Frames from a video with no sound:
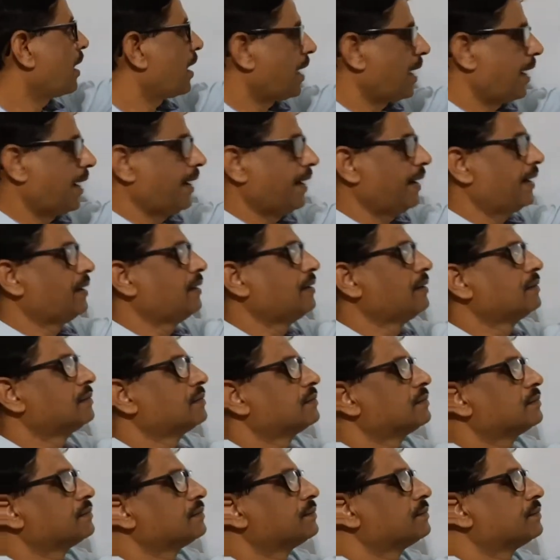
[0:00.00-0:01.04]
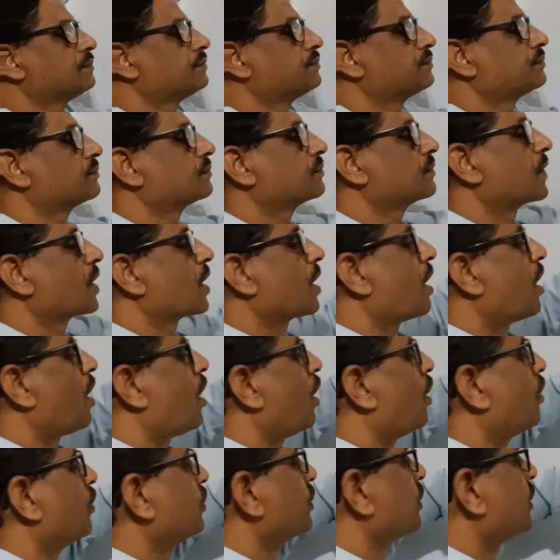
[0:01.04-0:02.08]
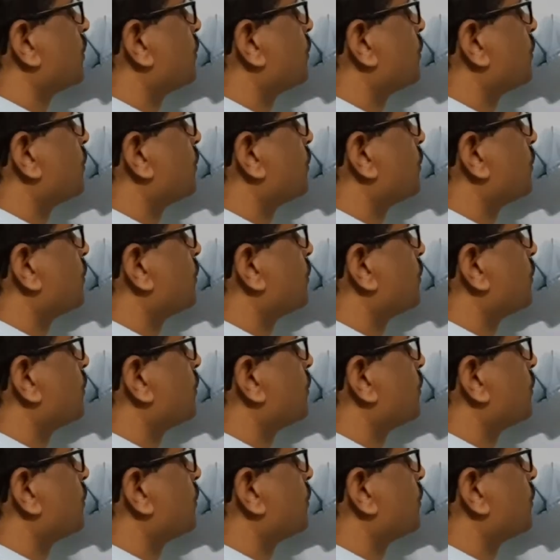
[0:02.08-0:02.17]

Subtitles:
and on the